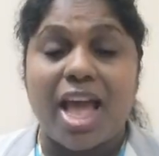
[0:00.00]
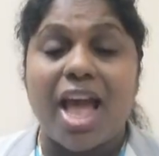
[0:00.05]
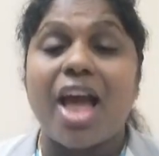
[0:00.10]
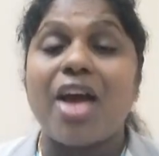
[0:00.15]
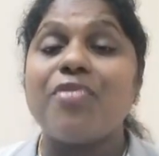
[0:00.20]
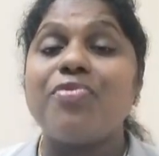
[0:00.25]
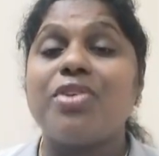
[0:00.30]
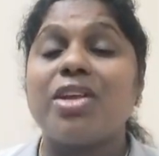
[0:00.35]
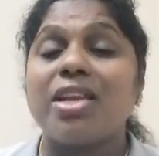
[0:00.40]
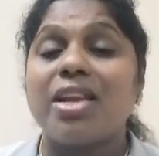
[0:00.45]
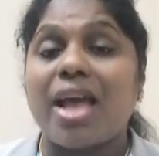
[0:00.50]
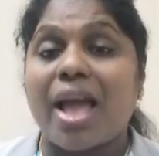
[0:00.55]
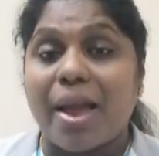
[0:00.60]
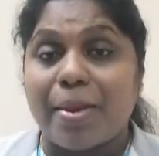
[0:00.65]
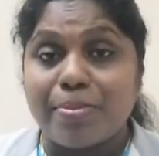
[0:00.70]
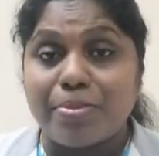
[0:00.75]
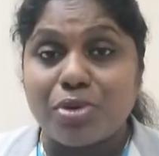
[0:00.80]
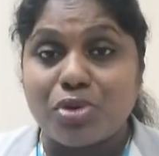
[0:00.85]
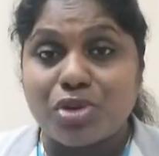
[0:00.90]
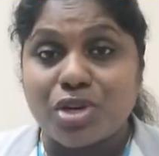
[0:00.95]
After
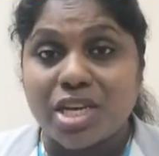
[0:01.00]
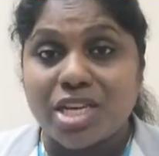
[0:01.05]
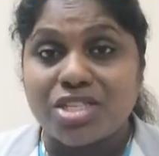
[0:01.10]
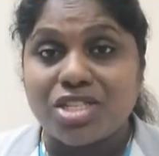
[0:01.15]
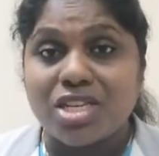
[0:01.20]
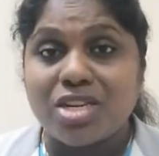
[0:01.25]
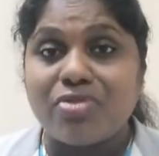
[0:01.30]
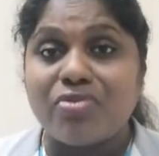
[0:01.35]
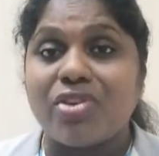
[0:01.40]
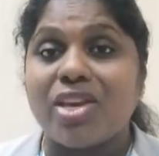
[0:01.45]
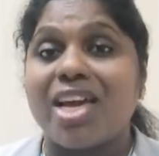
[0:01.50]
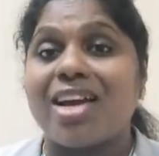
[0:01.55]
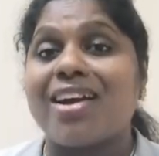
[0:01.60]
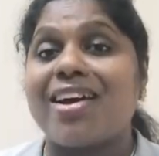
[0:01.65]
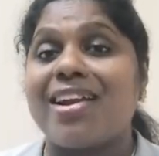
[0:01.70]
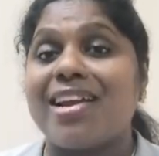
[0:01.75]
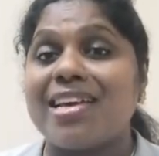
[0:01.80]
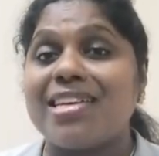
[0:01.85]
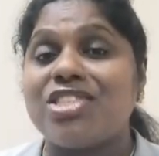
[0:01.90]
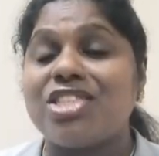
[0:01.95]
amputation, we are
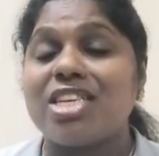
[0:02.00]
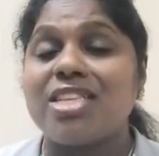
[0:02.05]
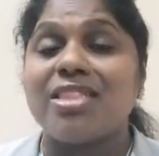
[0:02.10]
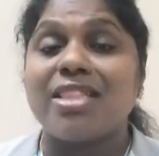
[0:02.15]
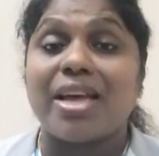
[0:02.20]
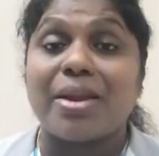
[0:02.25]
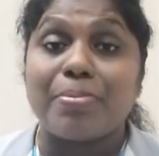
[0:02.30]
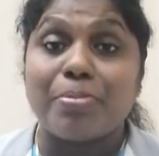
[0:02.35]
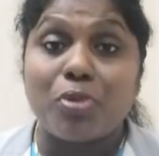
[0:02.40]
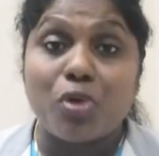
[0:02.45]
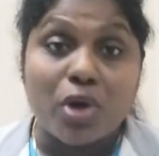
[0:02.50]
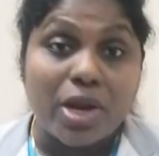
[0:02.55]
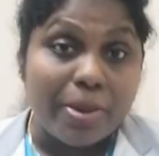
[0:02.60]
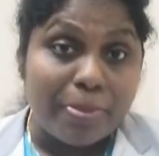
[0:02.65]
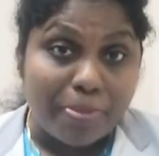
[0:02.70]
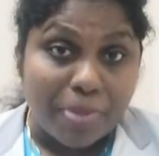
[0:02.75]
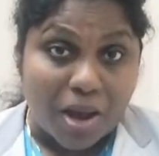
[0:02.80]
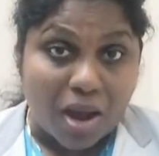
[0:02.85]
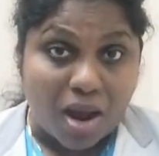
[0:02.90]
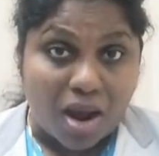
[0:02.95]
collecting that body
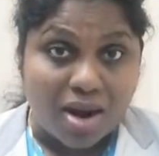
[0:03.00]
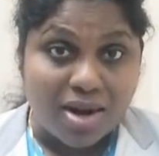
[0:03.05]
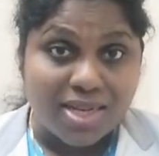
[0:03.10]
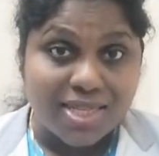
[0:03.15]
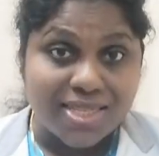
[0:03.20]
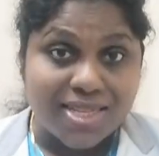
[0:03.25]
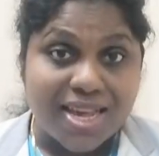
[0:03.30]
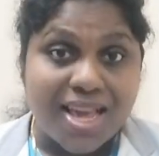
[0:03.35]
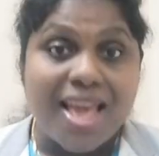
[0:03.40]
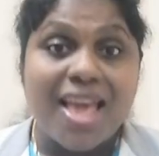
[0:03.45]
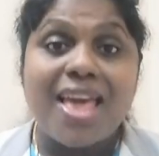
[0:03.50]
parts